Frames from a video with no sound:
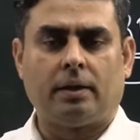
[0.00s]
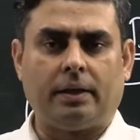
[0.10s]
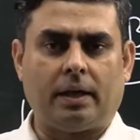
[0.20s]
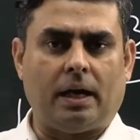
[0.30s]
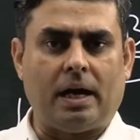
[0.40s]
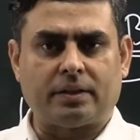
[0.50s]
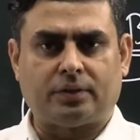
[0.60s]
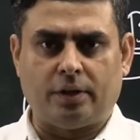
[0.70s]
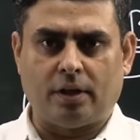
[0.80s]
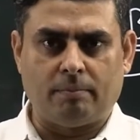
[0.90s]
there are
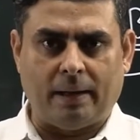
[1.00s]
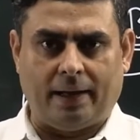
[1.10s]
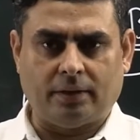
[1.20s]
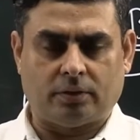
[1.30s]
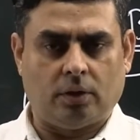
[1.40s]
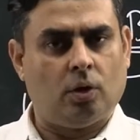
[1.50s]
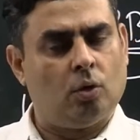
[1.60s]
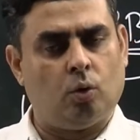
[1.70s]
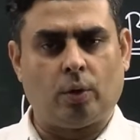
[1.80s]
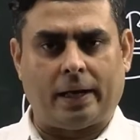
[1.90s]
certain banks
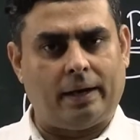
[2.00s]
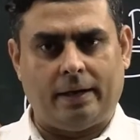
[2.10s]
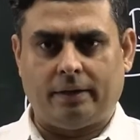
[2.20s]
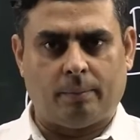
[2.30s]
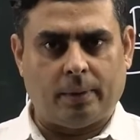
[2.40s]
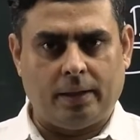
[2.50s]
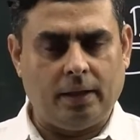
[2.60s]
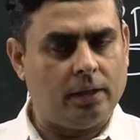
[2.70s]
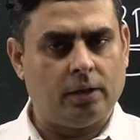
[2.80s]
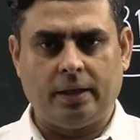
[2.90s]
who can lend the
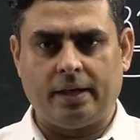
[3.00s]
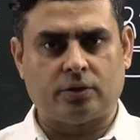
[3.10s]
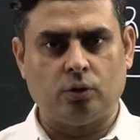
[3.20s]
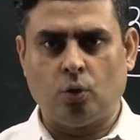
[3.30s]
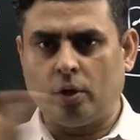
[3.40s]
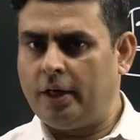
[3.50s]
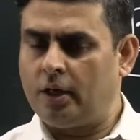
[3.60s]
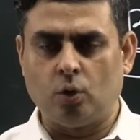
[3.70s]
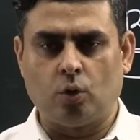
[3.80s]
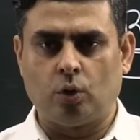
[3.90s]
money. There is no
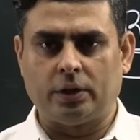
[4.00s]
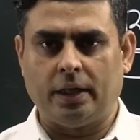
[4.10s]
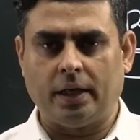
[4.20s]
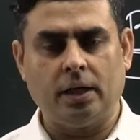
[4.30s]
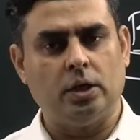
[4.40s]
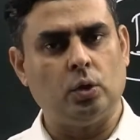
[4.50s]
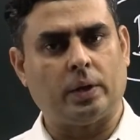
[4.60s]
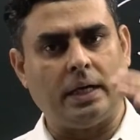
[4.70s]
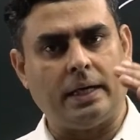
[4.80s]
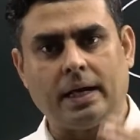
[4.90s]
need to go there. You
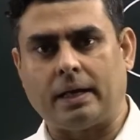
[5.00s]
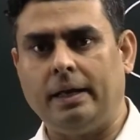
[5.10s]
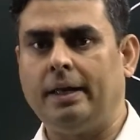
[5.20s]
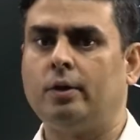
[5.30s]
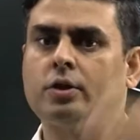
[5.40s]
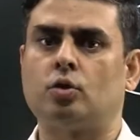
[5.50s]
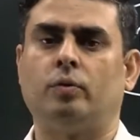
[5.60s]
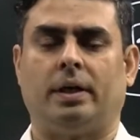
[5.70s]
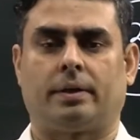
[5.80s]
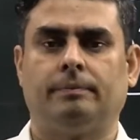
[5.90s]
can directly reach to
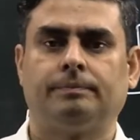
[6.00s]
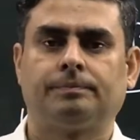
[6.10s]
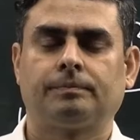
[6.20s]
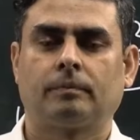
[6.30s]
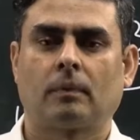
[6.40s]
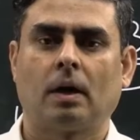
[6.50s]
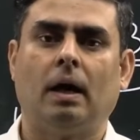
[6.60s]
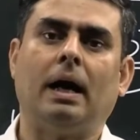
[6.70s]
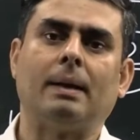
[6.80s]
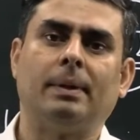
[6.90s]
where?
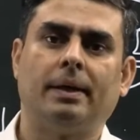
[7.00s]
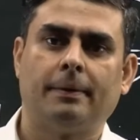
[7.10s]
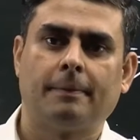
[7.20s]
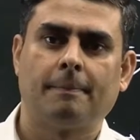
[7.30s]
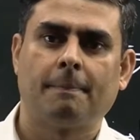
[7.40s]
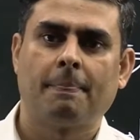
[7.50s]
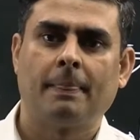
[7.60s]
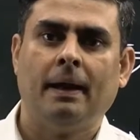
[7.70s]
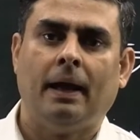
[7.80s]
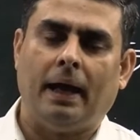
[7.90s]
RBI.
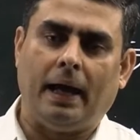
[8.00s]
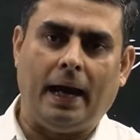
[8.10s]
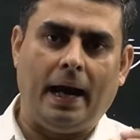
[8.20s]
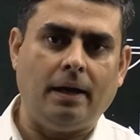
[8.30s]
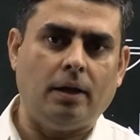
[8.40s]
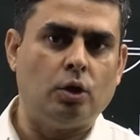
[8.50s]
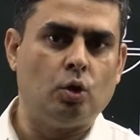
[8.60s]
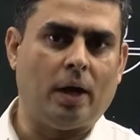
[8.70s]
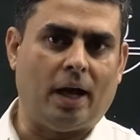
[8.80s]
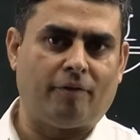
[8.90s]
And
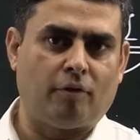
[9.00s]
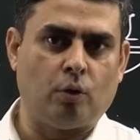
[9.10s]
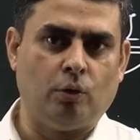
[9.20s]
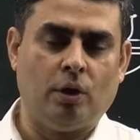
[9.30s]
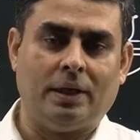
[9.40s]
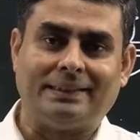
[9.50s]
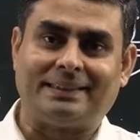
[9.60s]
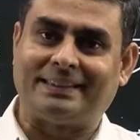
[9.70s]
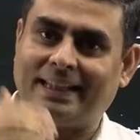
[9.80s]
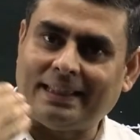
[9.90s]
you have to
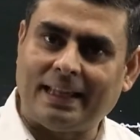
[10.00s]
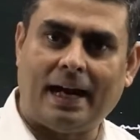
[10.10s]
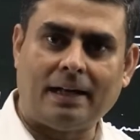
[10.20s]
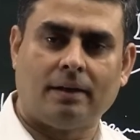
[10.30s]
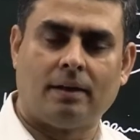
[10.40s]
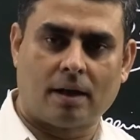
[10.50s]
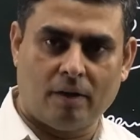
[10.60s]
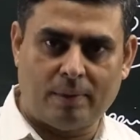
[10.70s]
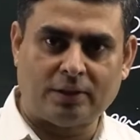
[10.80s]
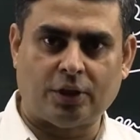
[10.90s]
sell that
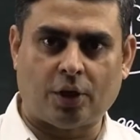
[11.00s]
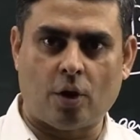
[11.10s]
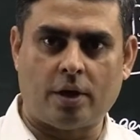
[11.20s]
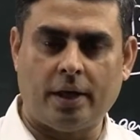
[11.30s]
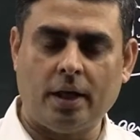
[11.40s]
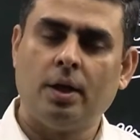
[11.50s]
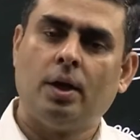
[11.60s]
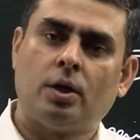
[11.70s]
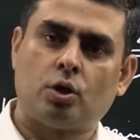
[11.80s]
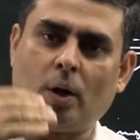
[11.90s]
government security
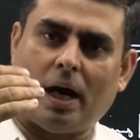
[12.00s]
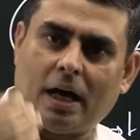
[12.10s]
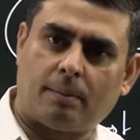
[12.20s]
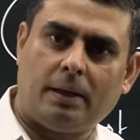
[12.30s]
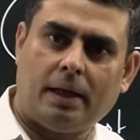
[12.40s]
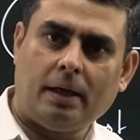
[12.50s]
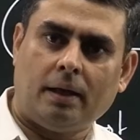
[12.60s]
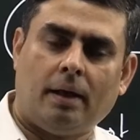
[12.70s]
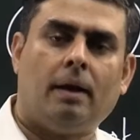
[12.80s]
to RBI,